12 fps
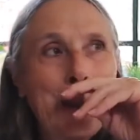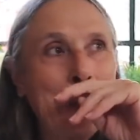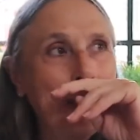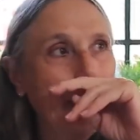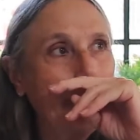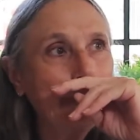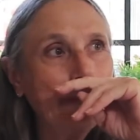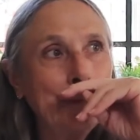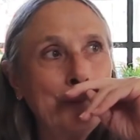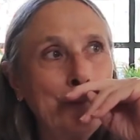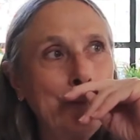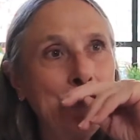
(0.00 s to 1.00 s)
And
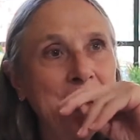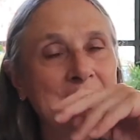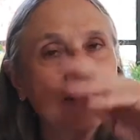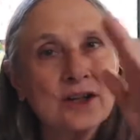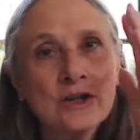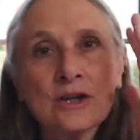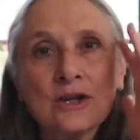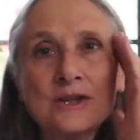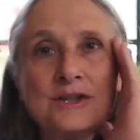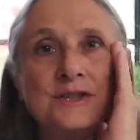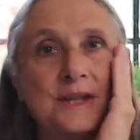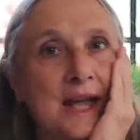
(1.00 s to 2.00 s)
it
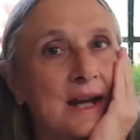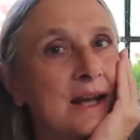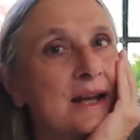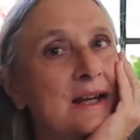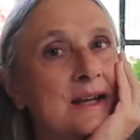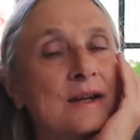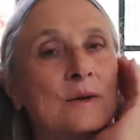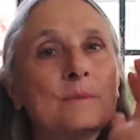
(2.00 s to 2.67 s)
occurred, and I,